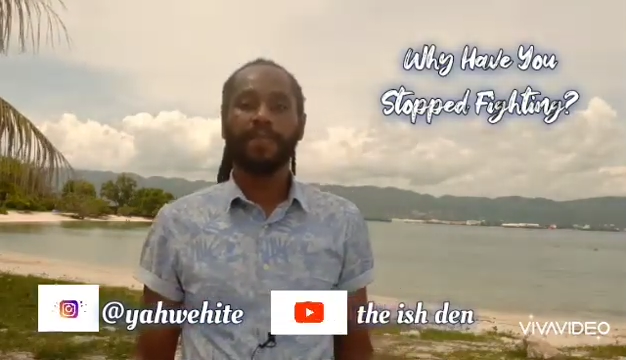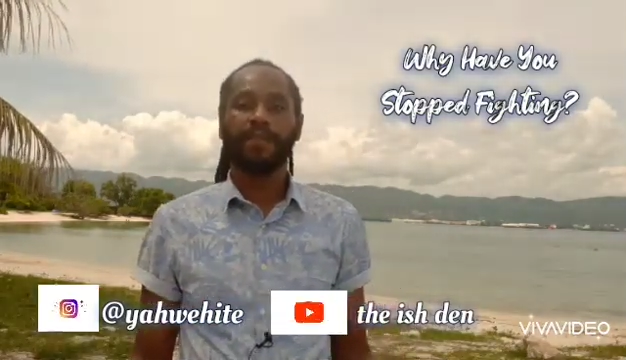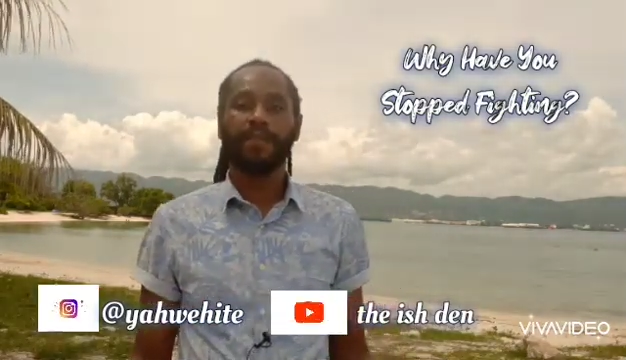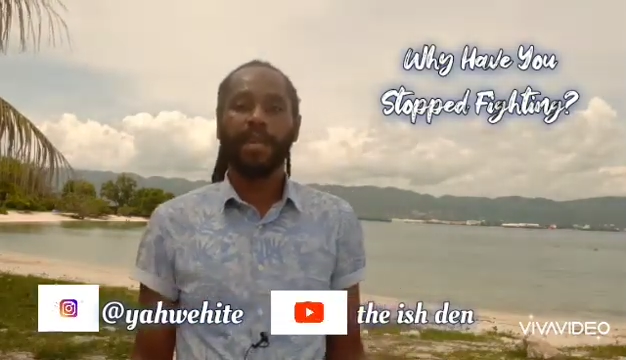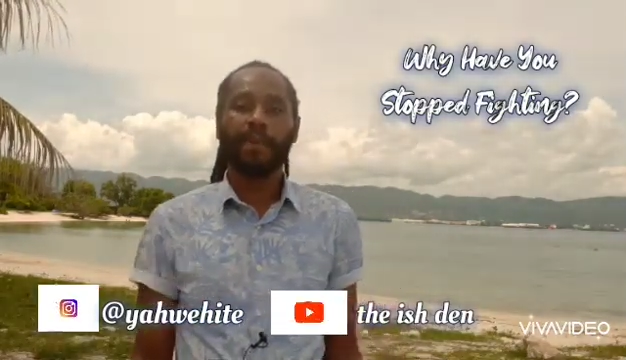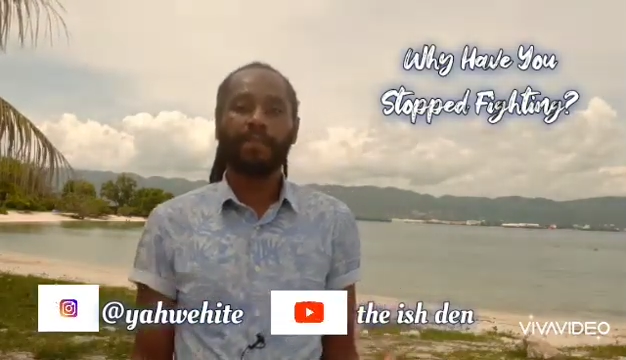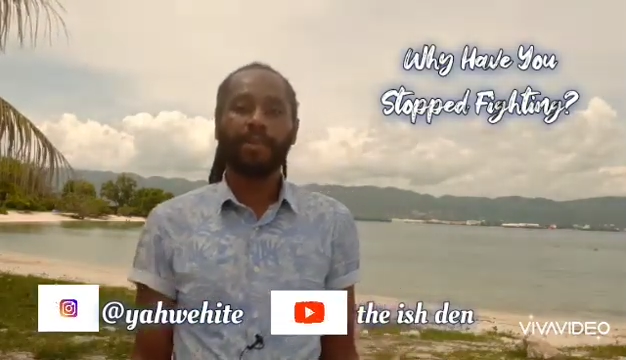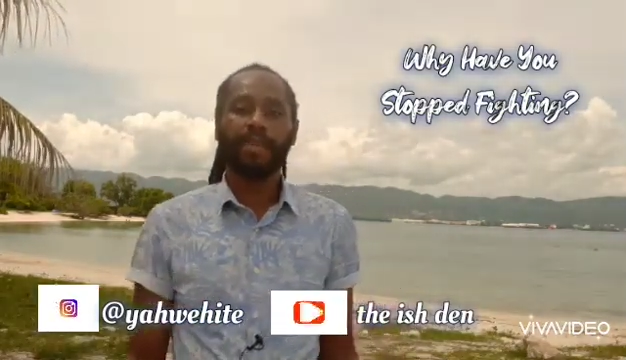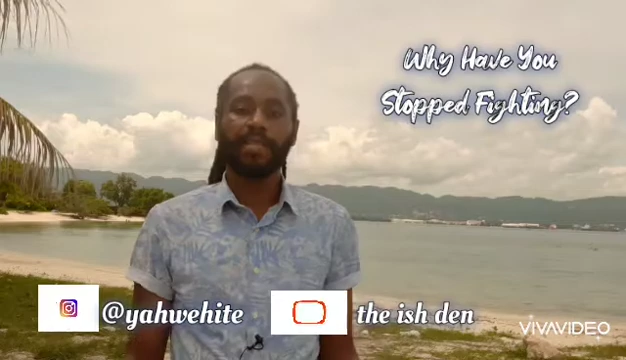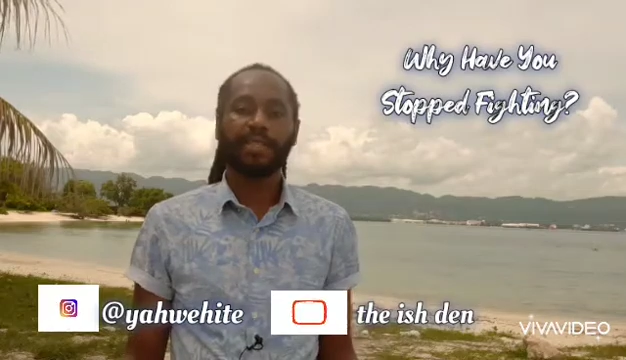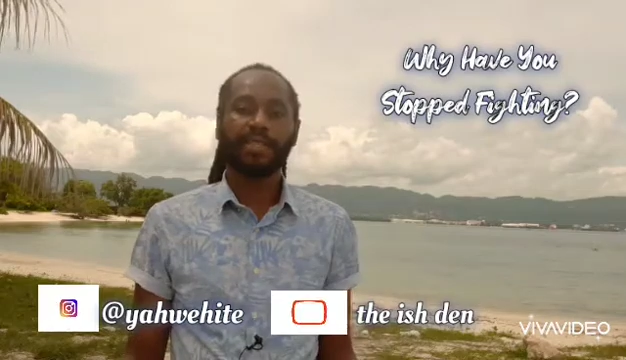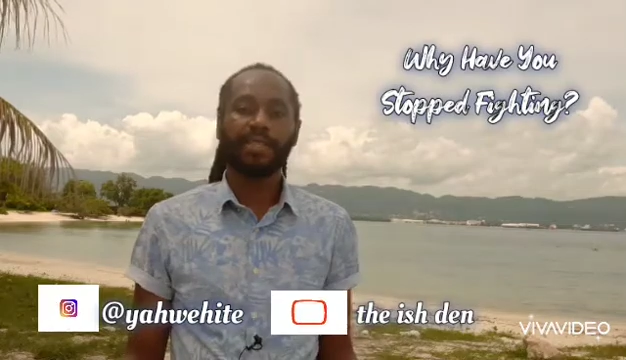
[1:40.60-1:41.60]
You start
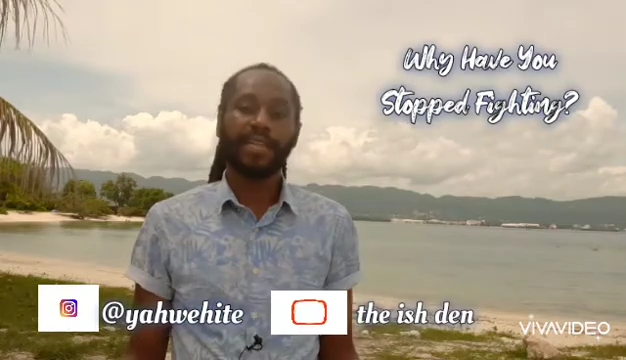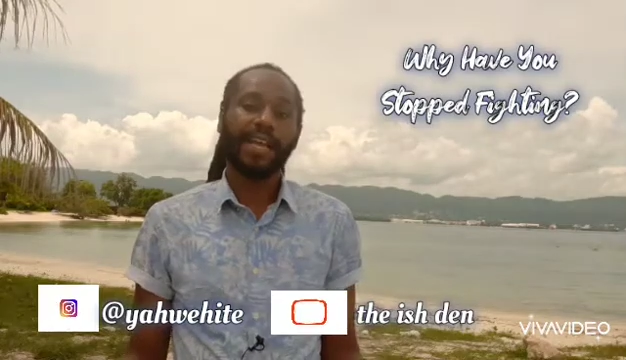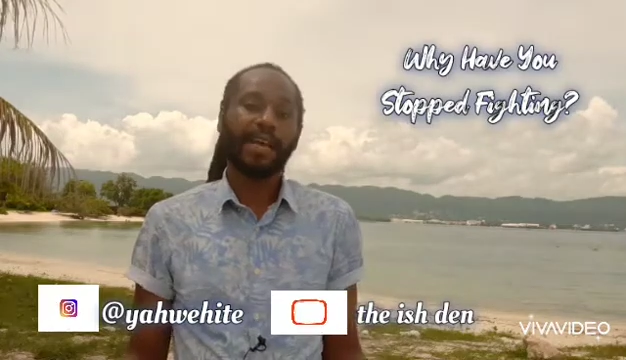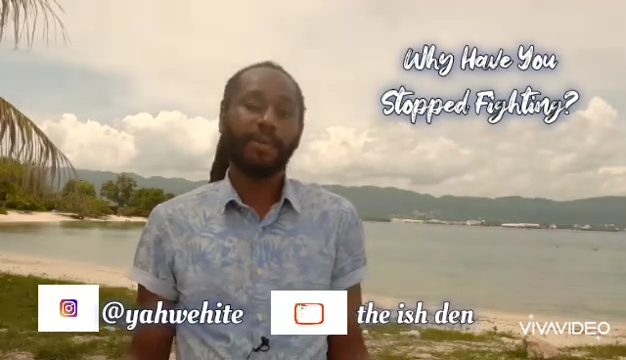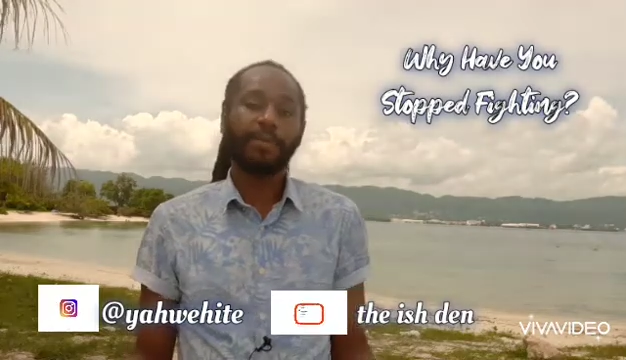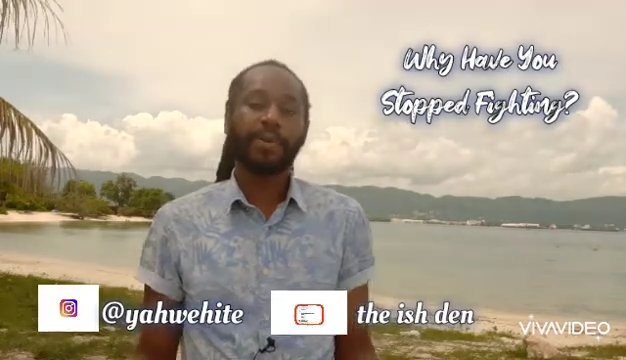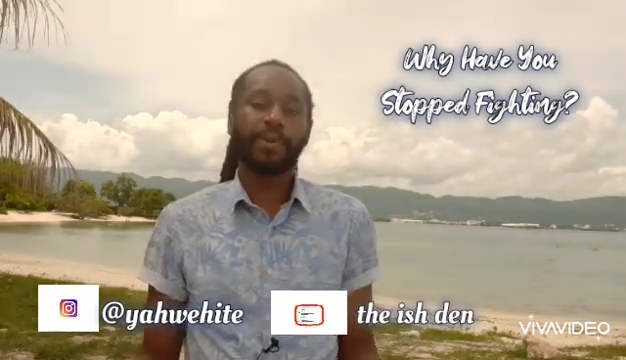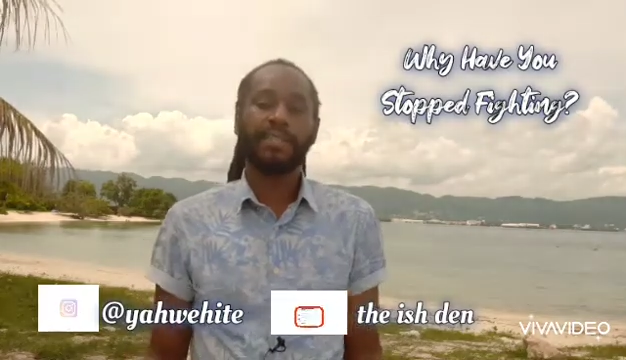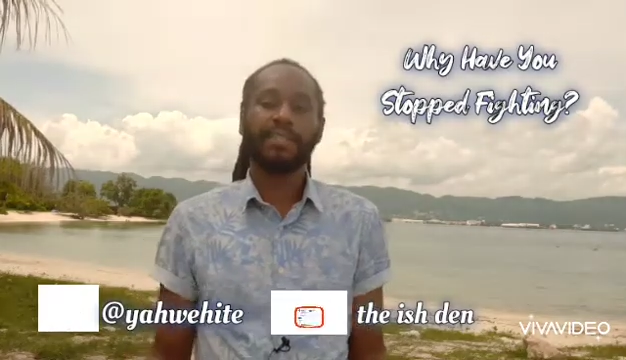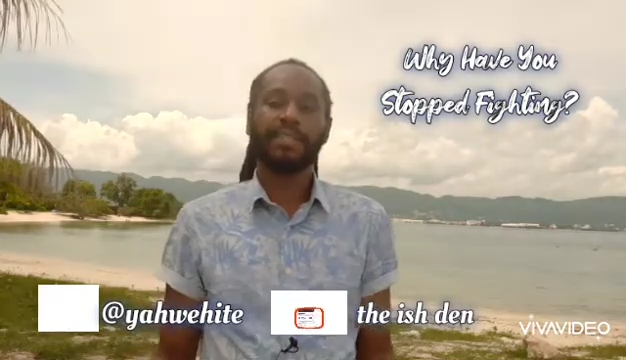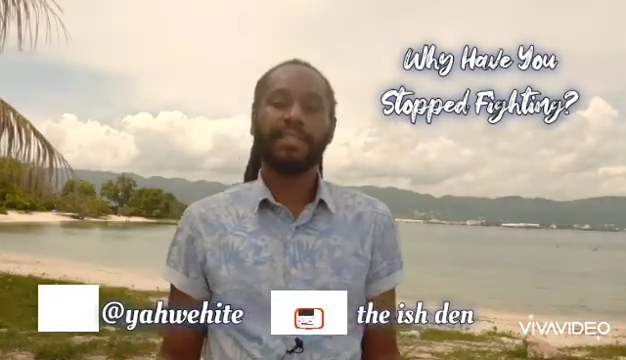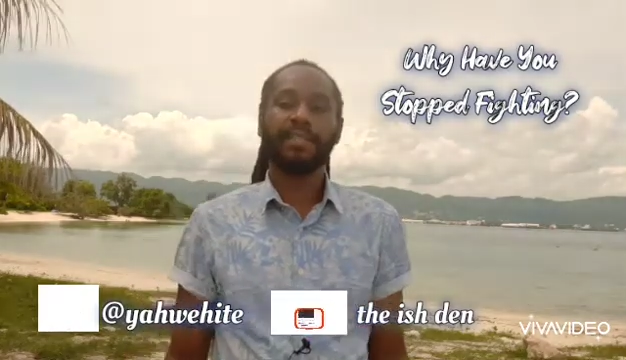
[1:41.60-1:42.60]
procrastinate, like I'm a
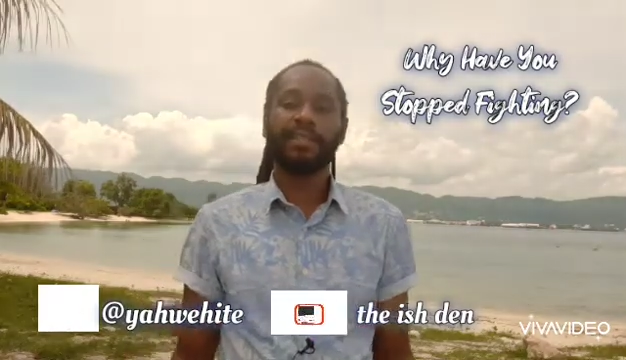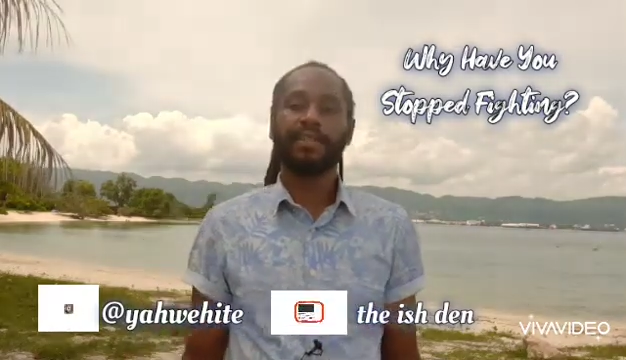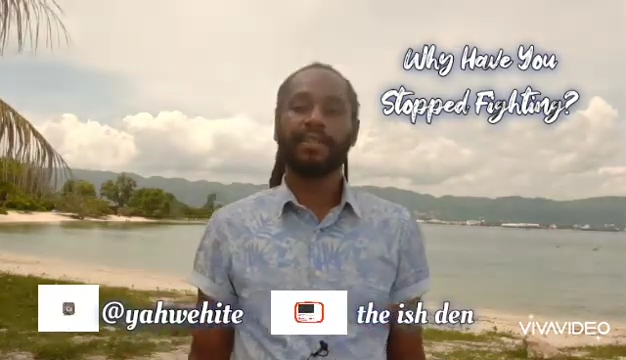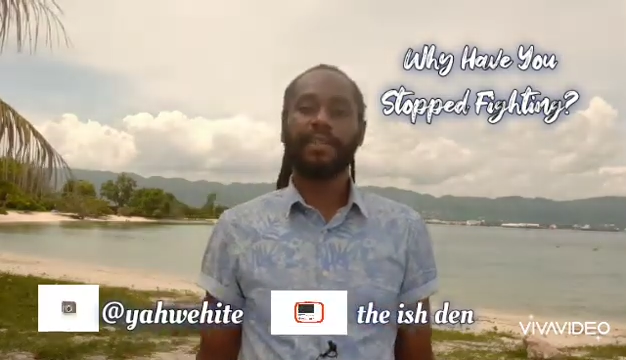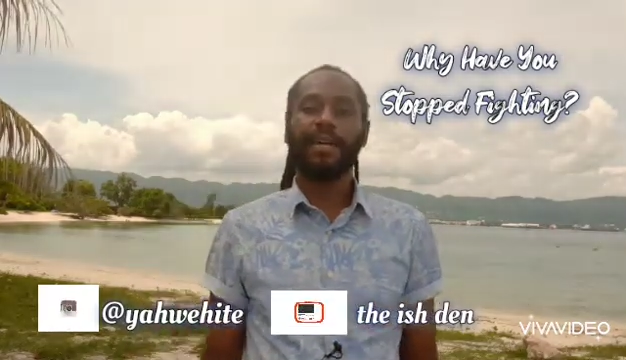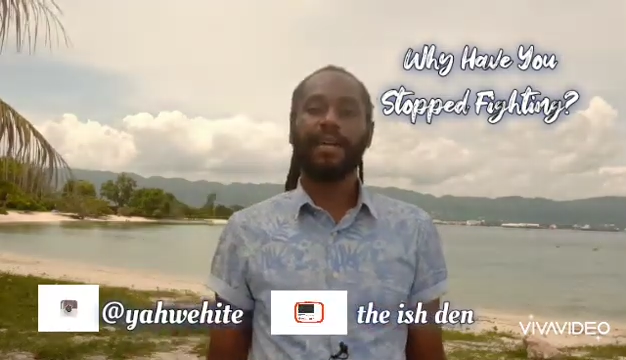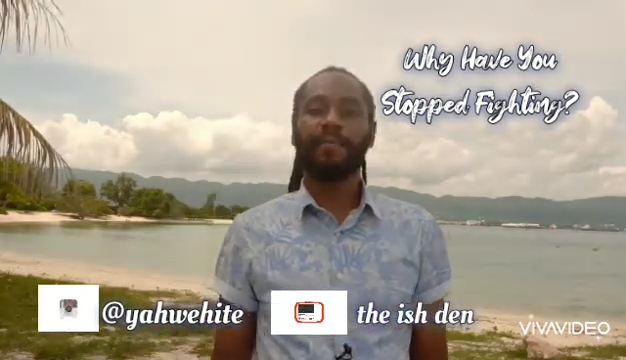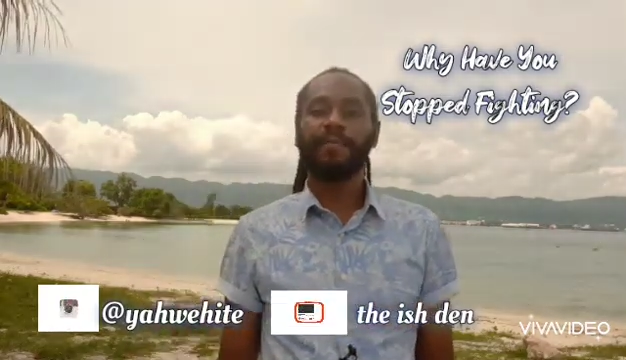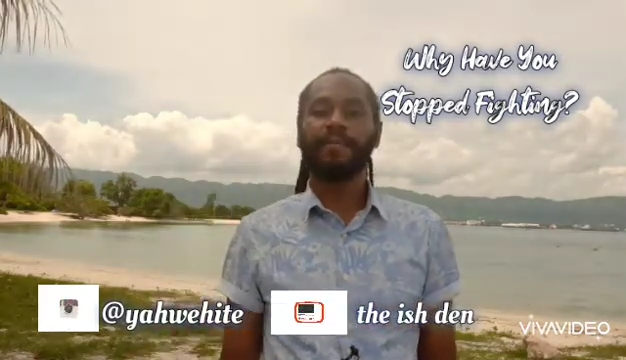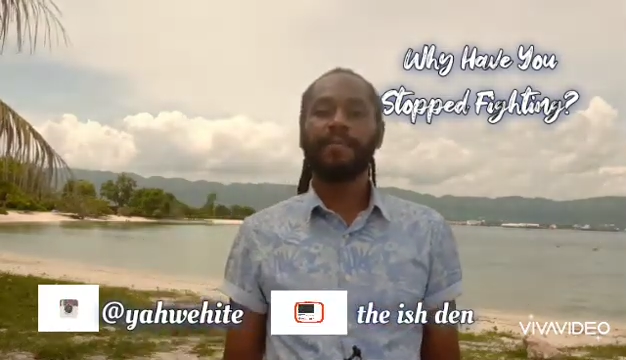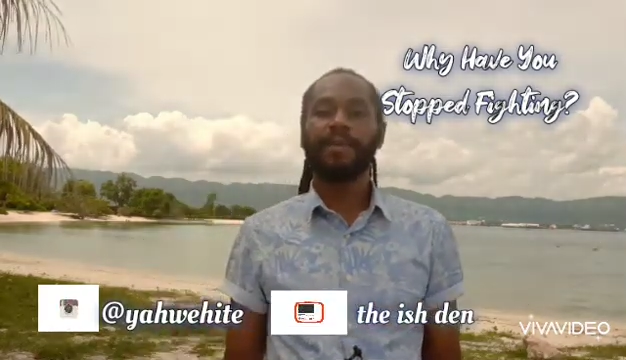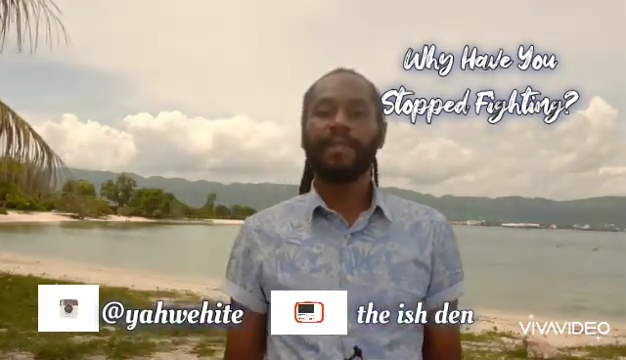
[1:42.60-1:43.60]
procrastinator and I'm